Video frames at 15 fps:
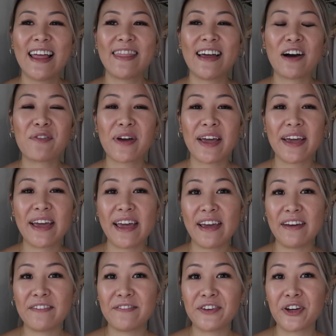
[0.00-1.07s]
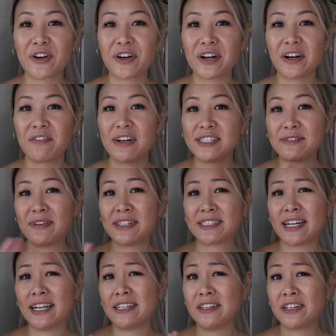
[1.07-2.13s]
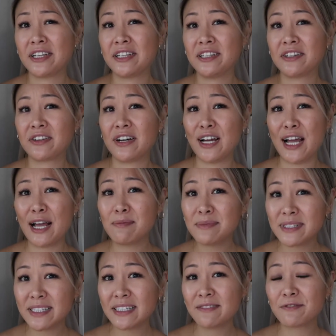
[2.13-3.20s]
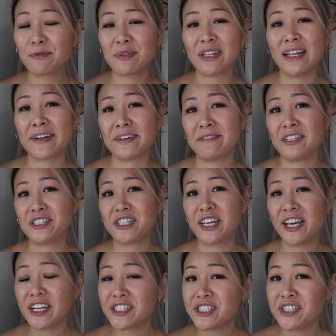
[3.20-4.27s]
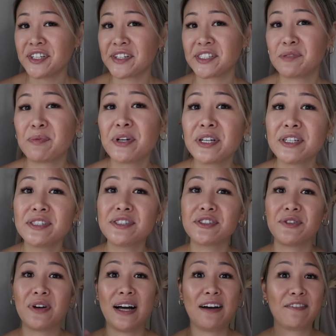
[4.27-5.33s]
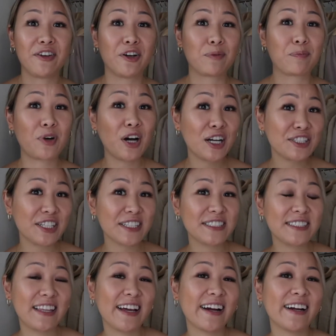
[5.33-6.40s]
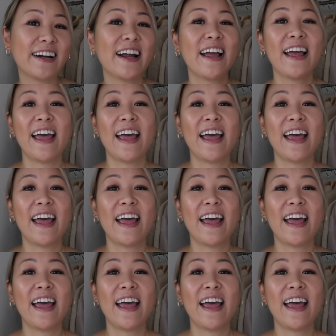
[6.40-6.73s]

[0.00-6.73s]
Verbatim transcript: That way, if your resume is kind of looking a little empty from your lack of education and experience, you will have your project there,